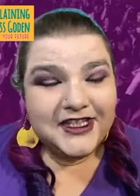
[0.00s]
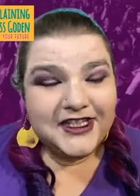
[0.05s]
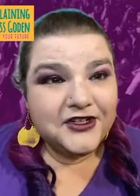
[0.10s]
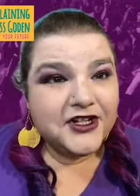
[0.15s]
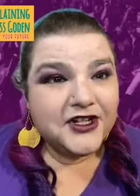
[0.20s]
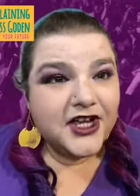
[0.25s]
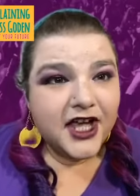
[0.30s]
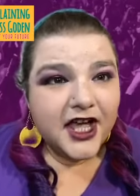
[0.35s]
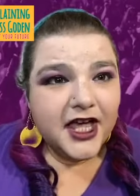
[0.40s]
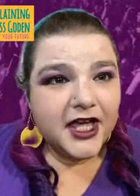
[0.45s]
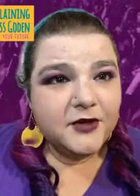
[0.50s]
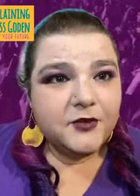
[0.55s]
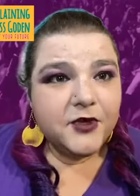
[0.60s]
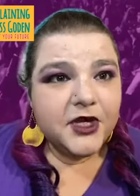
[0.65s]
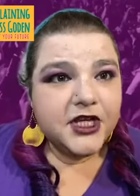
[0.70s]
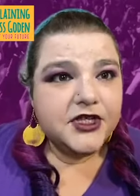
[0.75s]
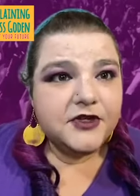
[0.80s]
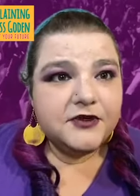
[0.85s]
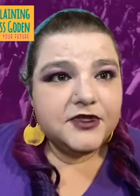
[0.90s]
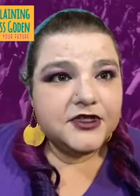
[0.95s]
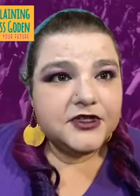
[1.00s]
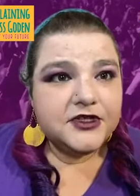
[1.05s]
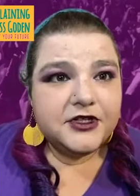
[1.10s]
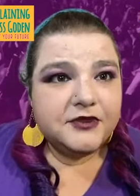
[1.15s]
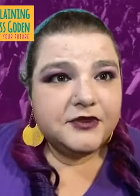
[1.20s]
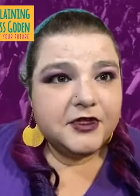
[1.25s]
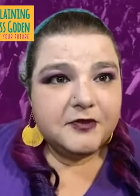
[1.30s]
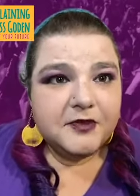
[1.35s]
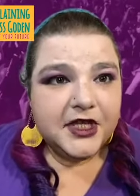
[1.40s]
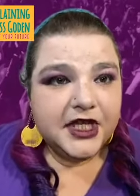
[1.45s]
you're gone. What use are
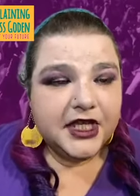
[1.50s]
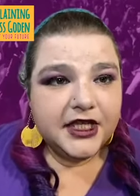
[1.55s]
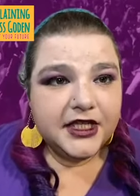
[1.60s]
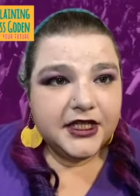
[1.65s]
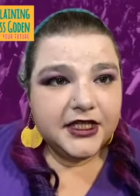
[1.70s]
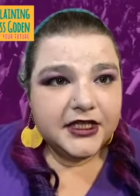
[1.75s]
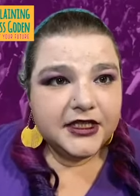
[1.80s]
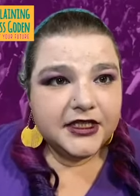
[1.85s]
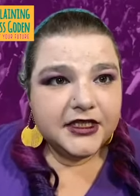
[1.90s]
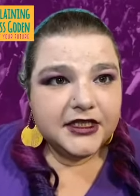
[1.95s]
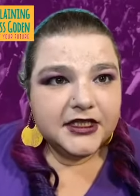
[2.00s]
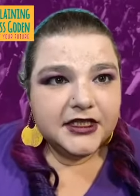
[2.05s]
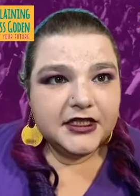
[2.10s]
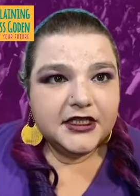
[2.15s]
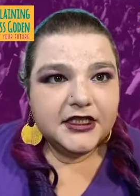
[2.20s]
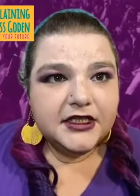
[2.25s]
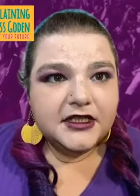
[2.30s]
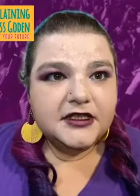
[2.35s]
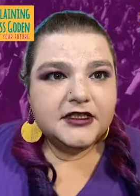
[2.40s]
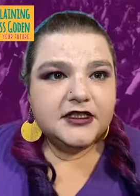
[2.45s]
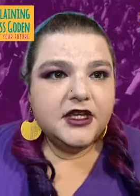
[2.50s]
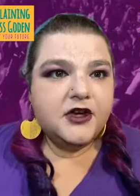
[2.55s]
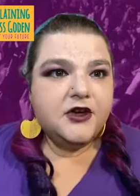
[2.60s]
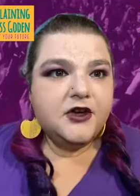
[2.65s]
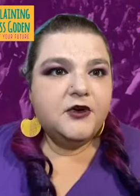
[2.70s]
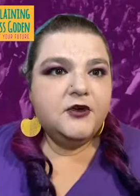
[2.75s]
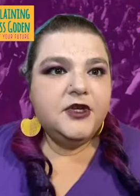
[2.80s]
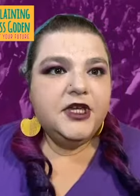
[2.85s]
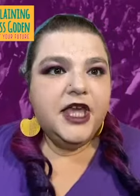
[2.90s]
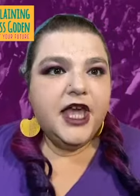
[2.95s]
you to me?
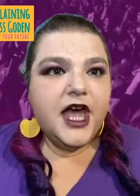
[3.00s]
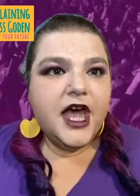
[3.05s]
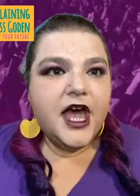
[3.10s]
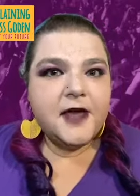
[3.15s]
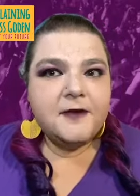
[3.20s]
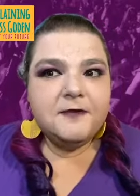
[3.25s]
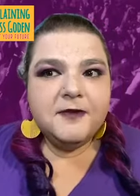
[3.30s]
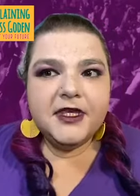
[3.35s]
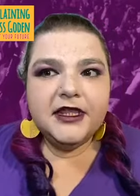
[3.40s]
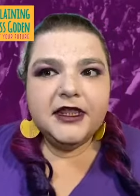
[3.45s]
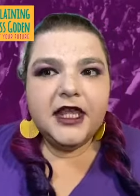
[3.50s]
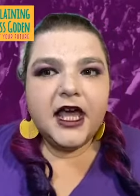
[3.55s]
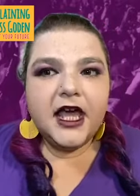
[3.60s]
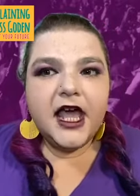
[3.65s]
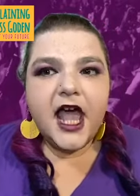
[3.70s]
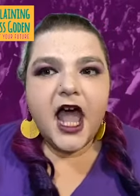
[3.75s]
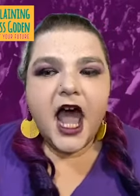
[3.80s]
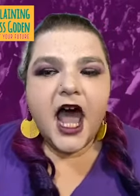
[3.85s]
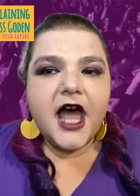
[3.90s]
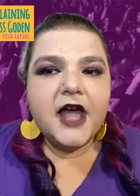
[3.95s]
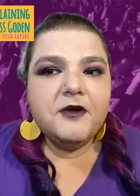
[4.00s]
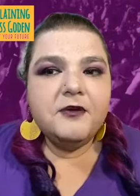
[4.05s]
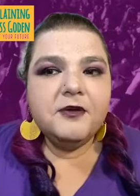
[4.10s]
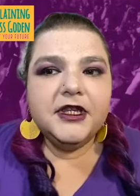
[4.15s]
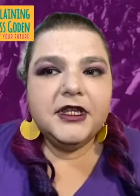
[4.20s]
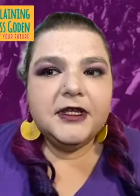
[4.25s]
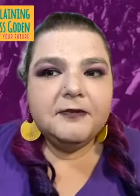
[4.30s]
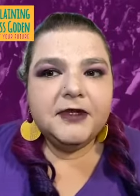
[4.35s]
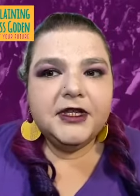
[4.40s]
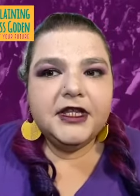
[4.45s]
so yeah i mean i i
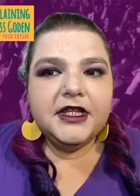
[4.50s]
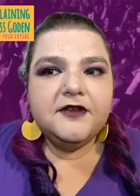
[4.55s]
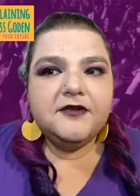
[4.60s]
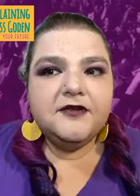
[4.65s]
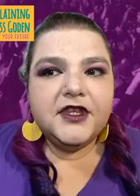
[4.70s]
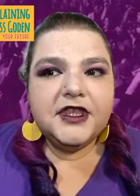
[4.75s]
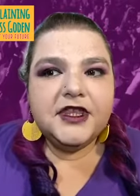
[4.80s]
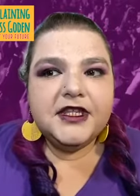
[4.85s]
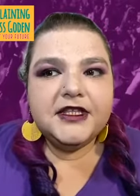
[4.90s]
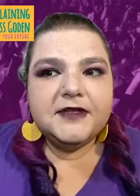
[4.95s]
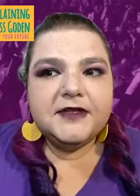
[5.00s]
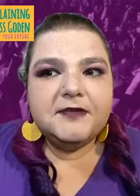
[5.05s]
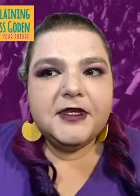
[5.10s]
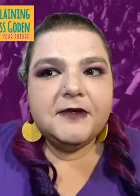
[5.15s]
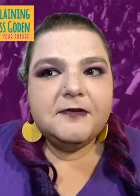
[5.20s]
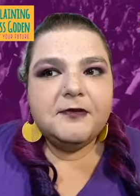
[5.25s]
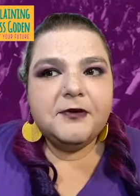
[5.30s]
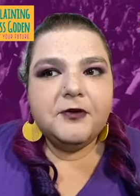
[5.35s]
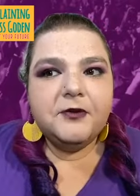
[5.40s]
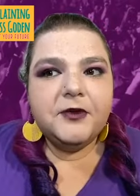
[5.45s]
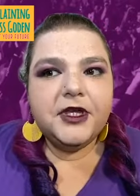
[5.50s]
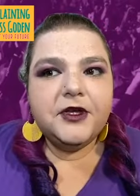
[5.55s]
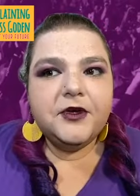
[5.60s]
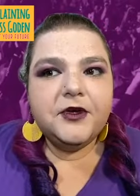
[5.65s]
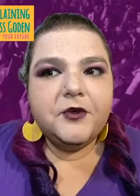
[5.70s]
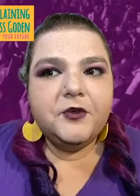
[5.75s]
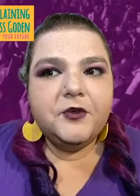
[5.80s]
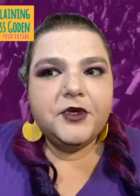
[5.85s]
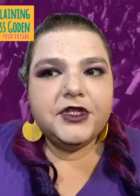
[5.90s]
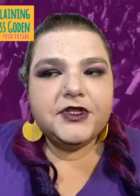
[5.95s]
really believe that these people we
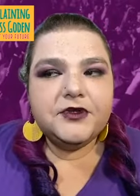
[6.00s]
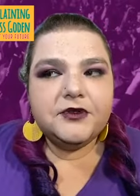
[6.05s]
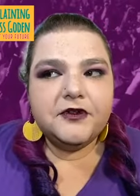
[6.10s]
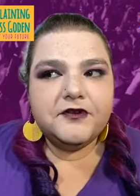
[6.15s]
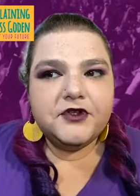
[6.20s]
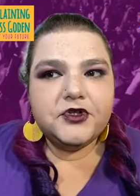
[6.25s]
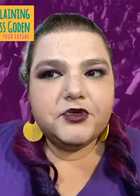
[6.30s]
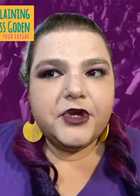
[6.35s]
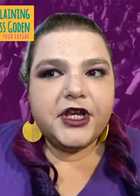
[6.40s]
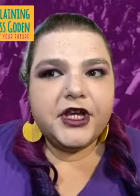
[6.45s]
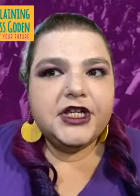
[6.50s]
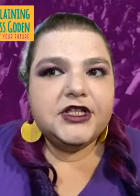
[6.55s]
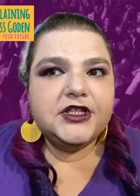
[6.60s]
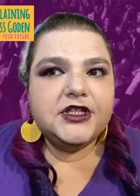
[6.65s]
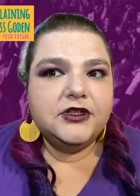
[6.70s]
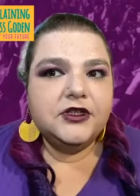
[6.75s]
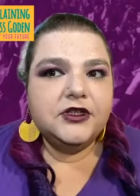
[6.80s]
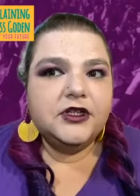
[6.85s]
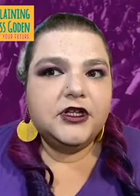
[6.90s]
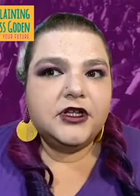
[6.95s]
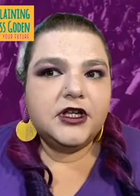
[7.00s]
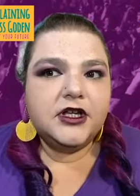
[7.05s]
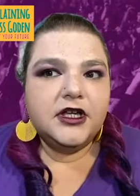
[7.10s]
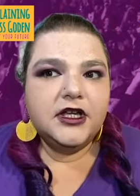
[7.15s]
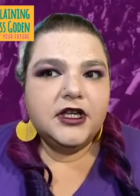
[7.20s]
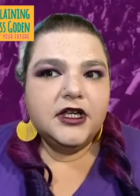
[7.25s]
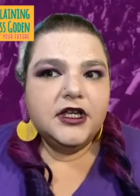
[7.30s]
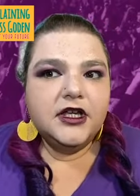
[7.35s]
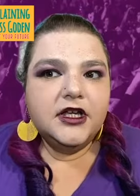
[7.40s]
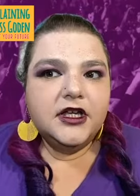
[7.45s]
we sort of trained to look
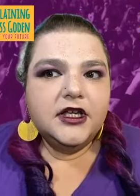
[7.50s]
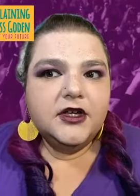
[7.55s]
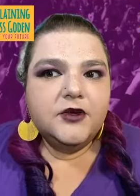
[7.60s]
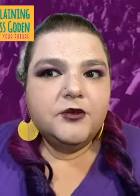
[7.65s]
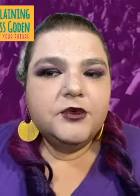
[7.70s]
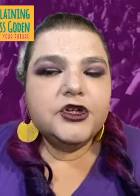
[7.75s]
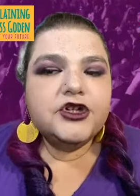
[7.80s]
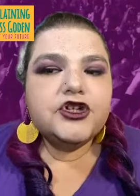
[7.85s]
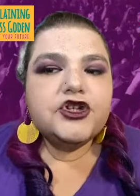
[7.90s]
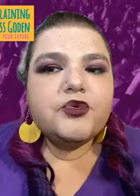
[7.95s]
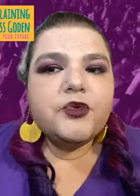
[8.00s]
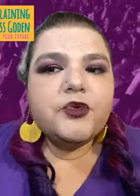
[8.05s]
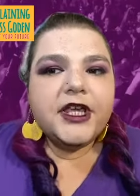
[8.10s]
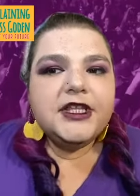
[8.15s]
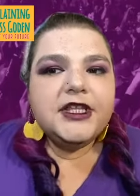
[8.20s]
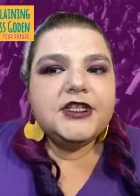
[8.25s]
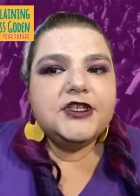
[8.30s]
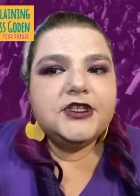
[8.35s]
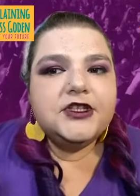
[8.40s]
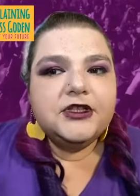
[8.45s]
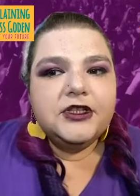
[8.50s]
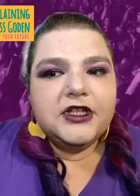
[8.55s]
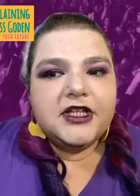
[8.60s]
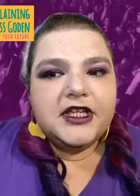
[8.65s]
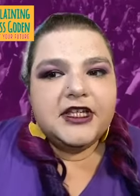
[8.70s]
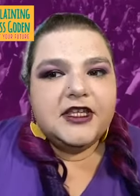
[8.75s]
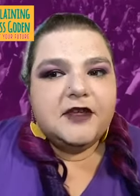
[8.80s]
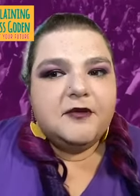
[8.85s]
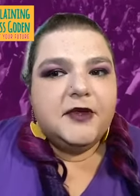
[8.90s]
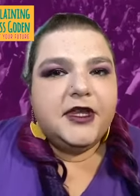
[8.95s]
we're trained to look
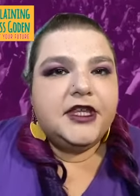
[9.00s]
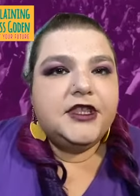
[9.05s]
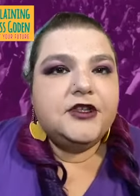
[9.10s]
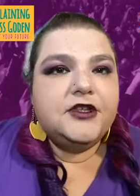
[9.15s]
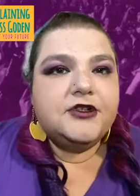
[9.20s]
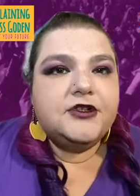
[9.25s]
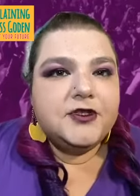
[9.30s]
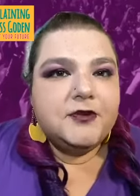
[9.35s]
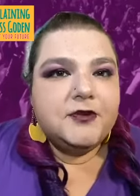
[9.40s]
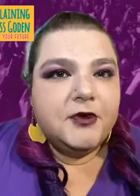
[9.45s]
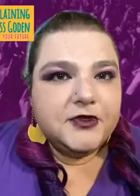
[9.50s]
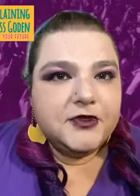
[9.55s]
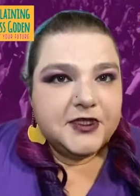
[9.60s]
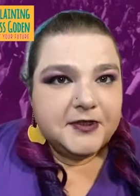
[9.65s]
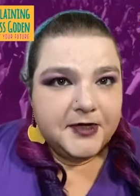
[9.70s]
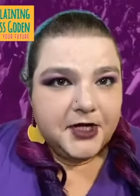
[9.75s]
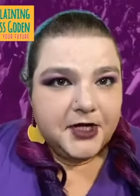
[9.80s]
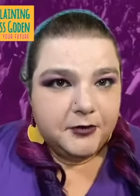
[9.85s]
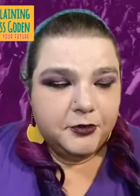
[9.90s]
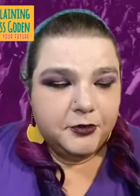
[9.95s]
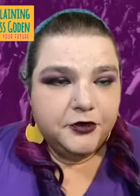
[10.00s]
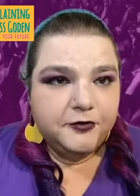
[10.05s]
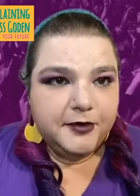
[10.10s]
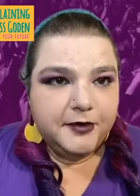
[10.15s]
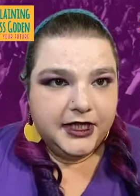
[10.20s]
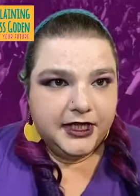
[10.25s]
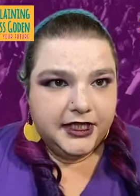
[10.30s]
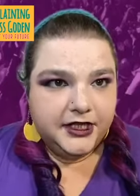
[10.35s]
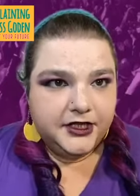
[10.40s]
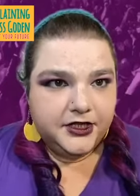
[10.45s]
at them like they're supposed to be our
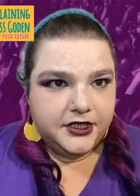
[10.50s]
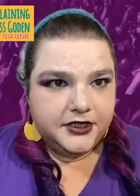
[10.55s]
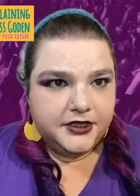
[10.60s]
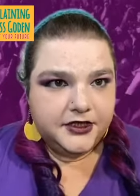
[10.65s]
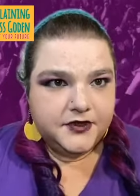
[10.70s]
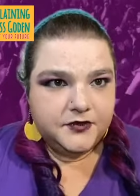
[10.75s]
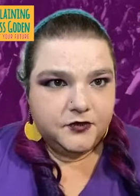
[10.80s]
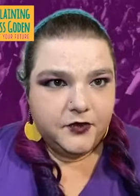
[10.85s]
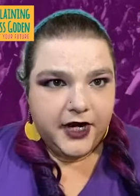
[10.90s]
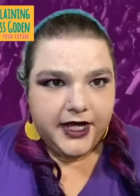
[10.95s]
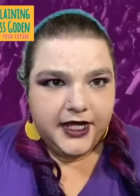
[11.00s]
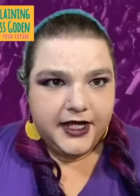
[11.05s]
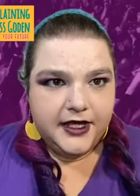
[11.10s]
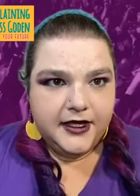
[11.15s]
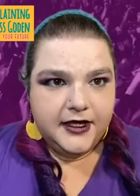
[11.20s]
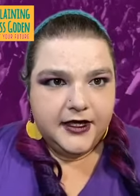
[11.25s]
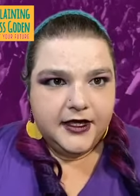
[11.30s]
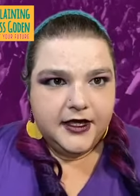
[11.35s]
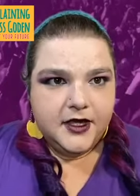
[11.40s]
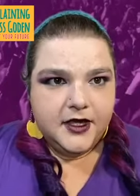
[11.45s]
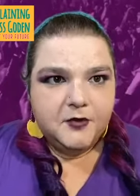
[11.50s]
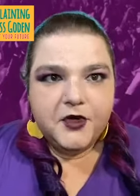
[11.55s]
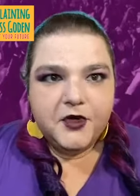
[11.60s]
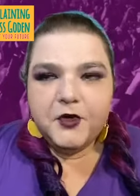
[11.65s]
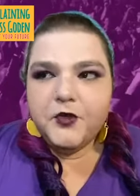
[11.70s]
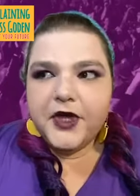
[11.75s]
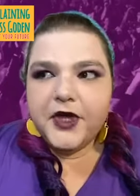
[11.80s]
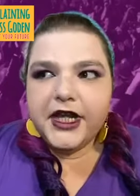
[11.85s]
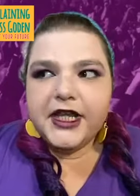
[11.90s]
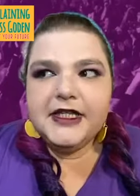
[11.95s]
movement leaders right
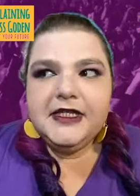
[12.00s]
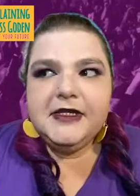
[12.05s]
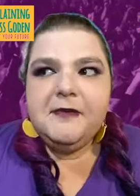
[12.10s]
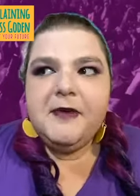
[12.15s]
but when has a